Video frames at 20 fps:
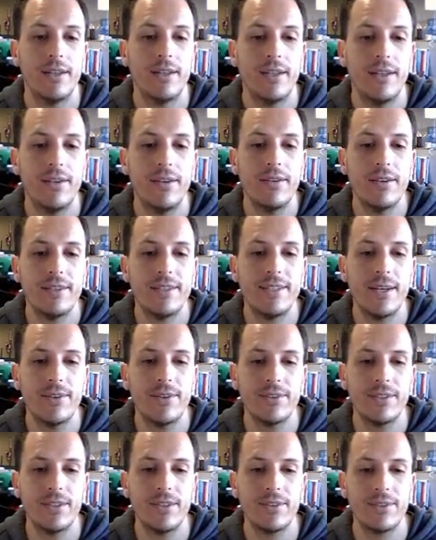Here it
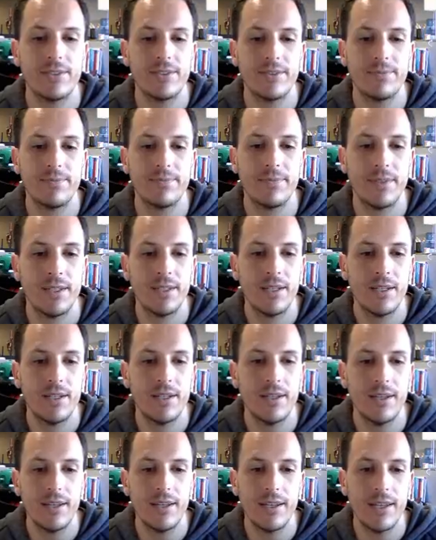tells us.
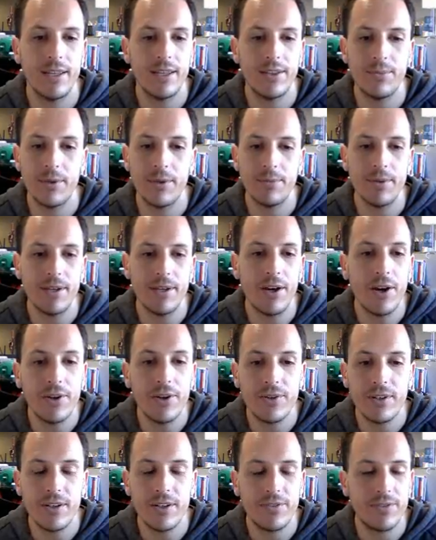Again, there might be
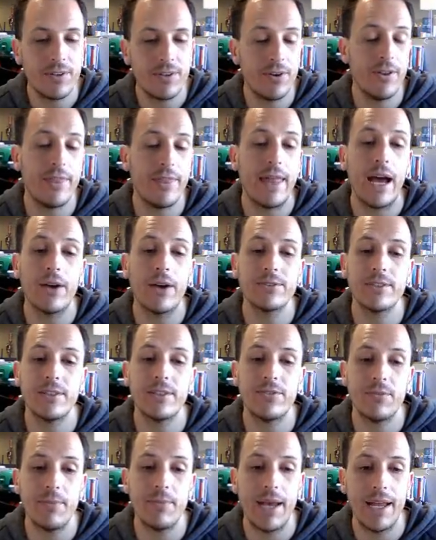100 different or 1,000
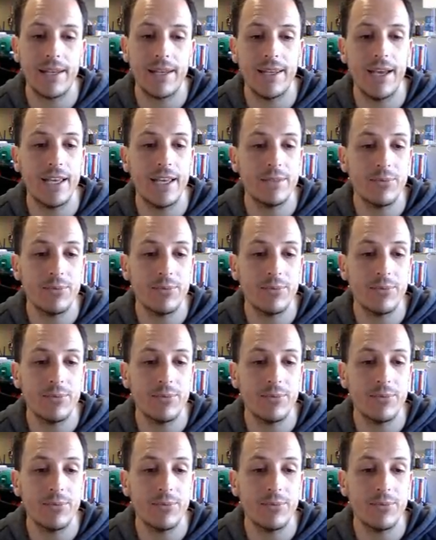different bad guys,